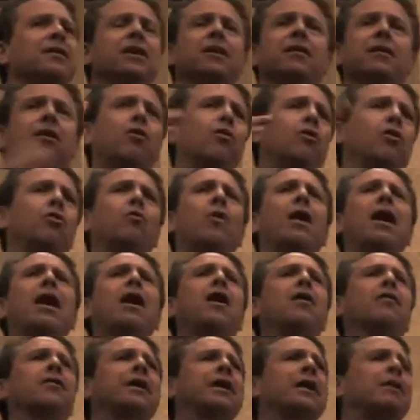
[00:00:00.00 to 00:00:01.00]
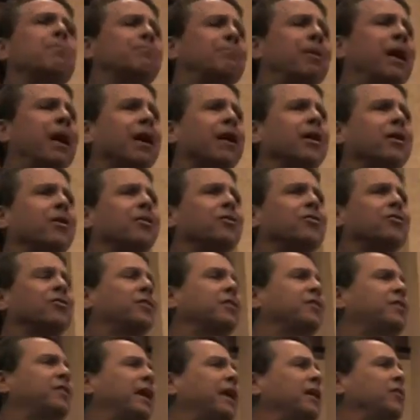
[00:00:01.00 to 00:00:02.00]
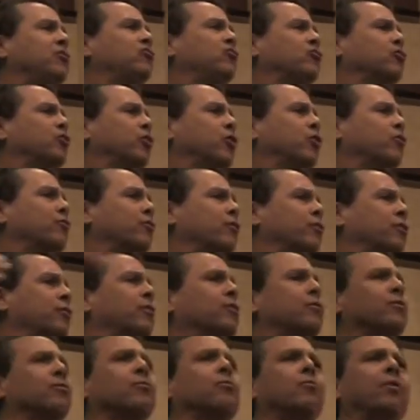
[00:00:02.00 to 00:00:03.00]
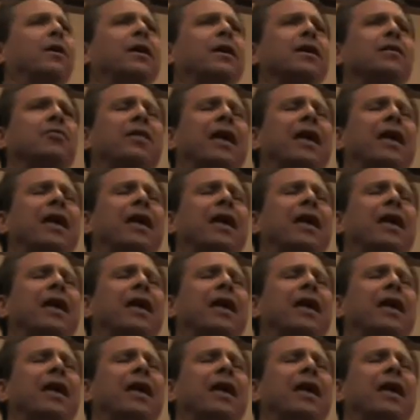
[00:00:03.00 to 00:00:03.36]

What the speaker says: That, oh wow, the empire is in danger way